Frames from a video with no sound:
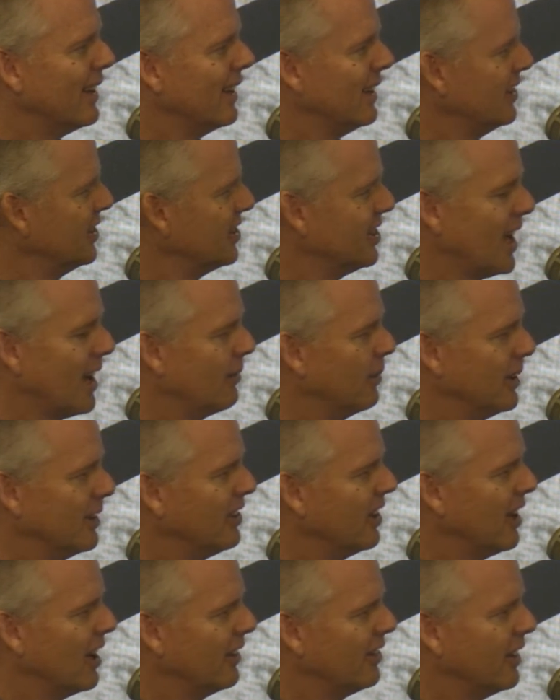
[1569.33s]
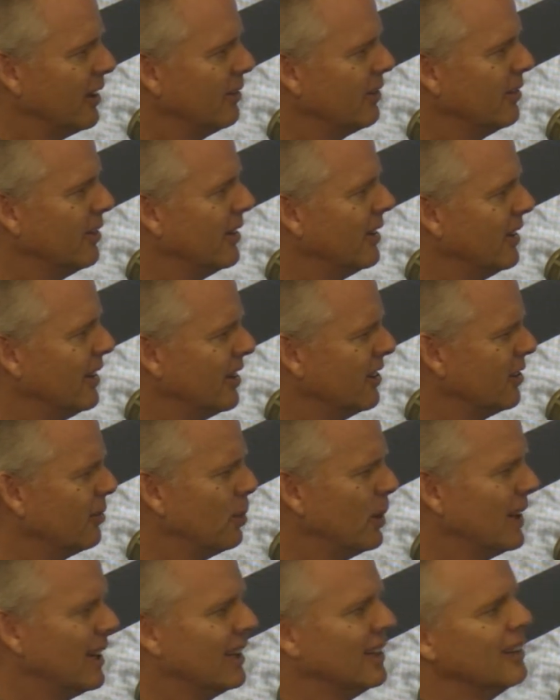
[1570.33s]
Just having it taught, there's
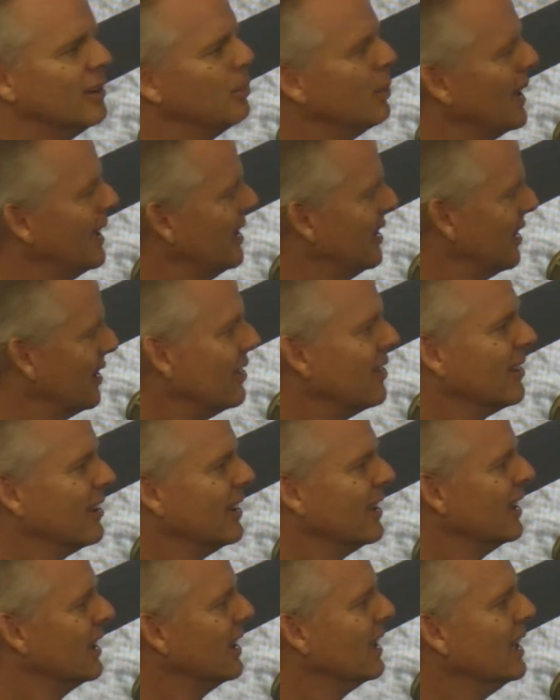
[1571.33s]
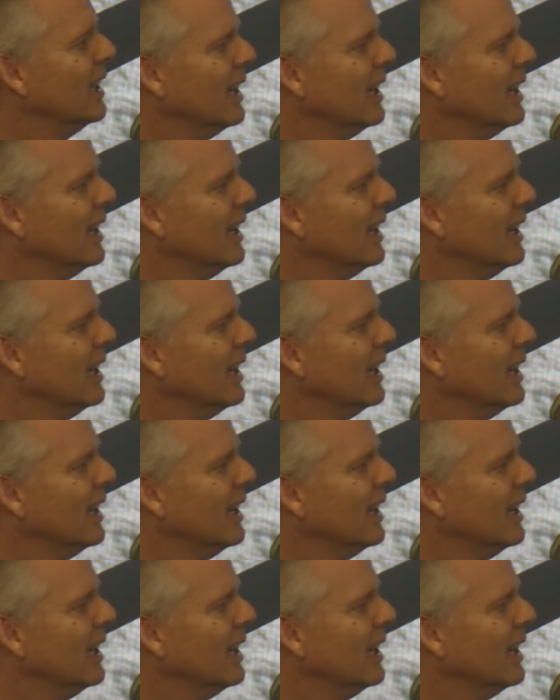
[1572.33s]
been a dependency.